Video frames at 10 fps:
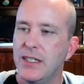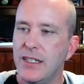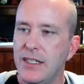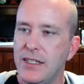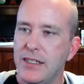
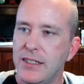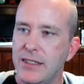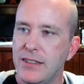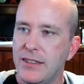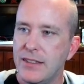
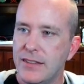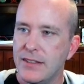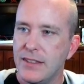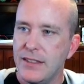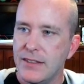
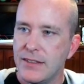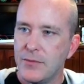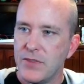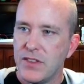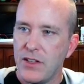This is
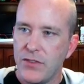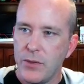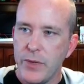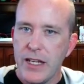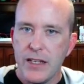some stuff
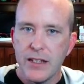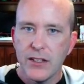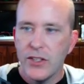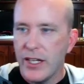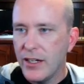that we
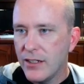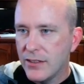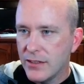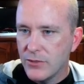declare,